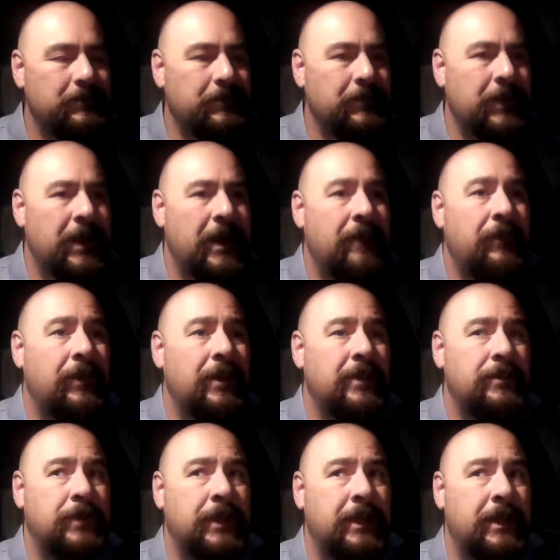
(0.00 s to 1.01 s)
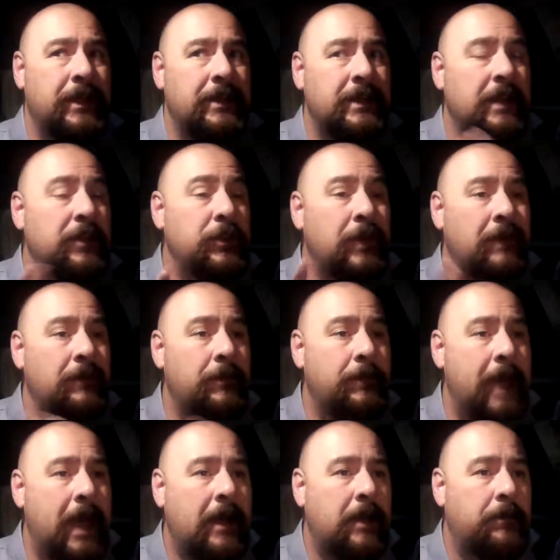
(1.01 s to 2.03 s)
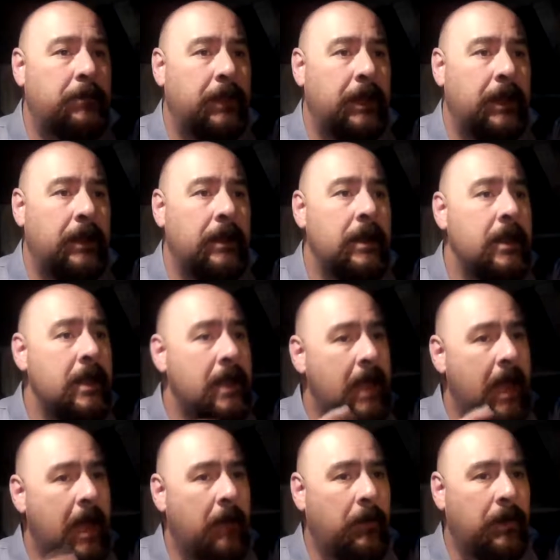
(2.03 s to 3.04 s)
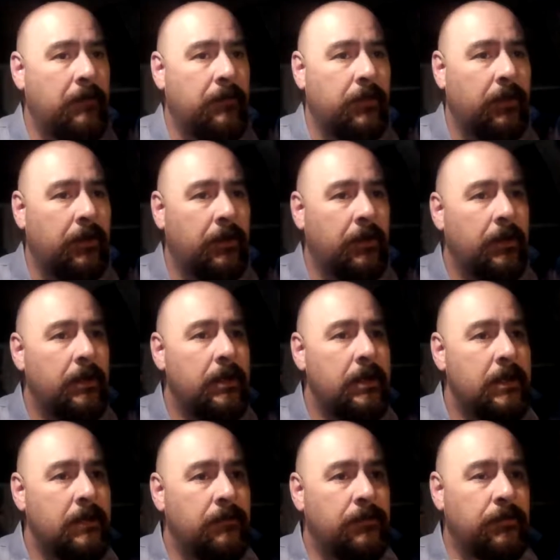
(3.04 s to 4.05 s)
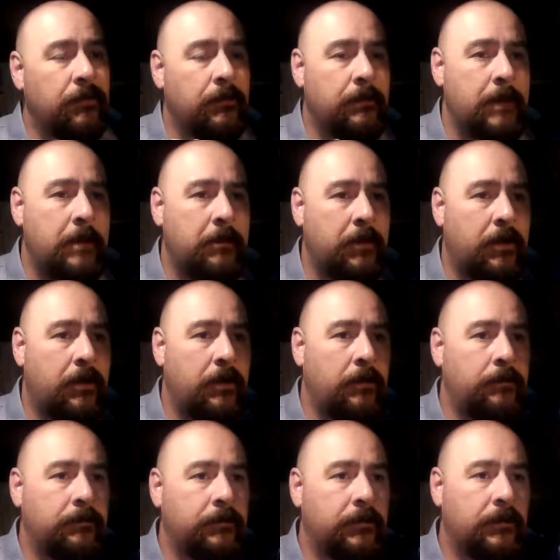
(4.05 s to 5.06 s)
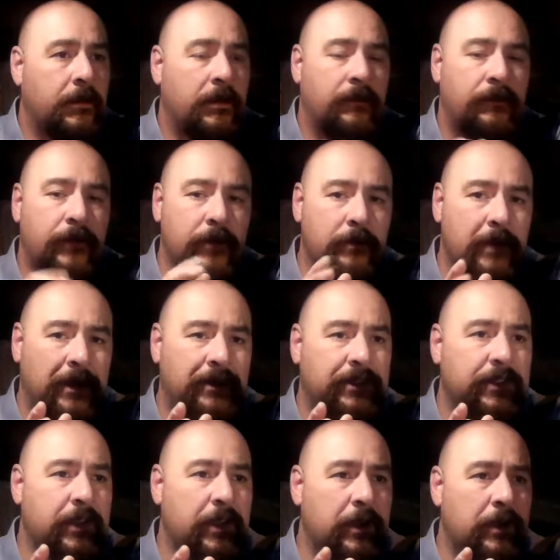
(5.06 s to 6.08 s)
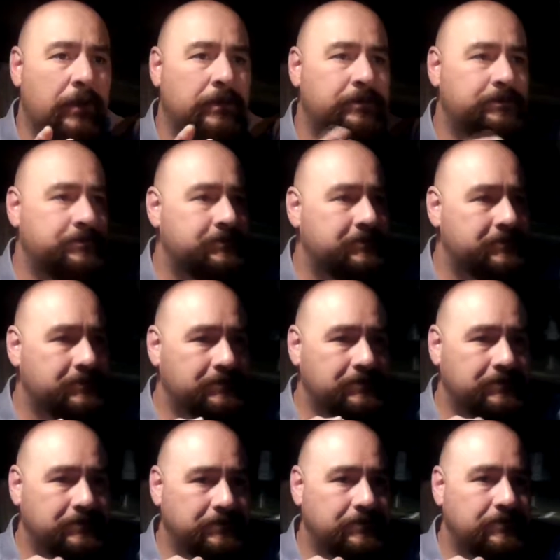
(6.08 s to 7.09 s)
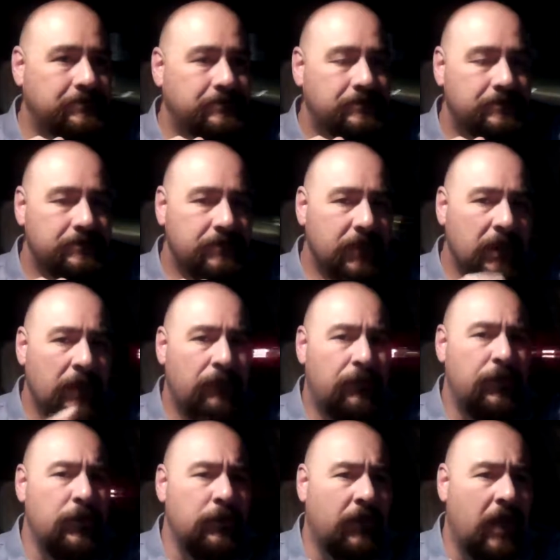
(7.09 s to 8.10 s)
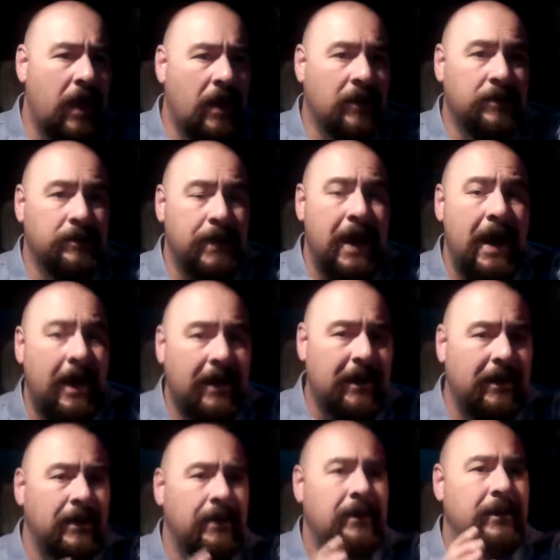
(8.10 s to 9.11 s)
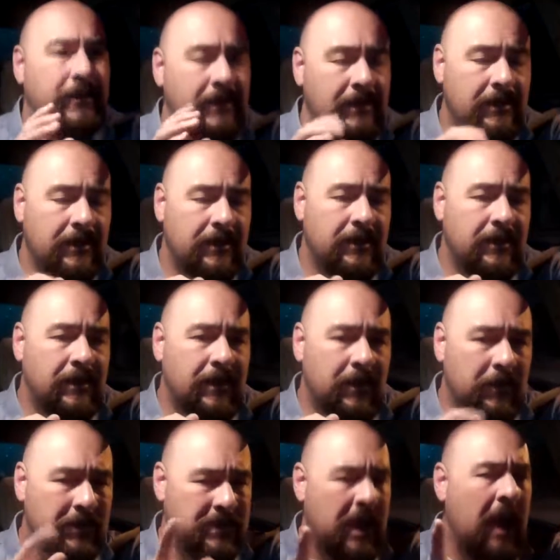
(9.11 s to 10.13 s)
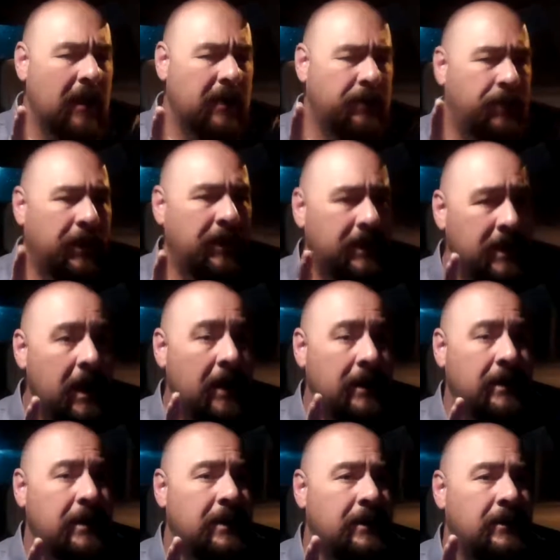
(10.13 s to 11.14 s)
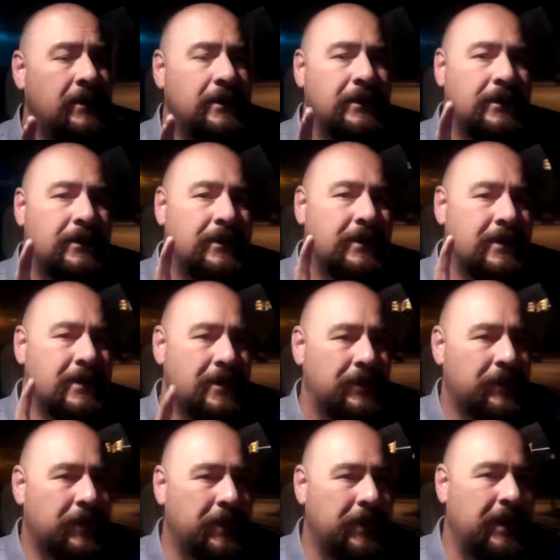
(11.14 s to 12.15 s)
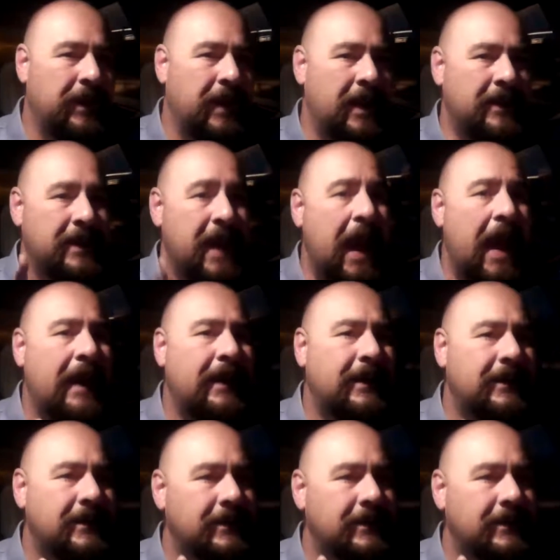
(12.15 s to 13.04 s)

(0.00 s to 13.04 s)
whatever, it is what it is. I do have a backup plan, however. If you remember a few months ago, a few vlogs back, I was contemplating the idea of cleaning out the attic.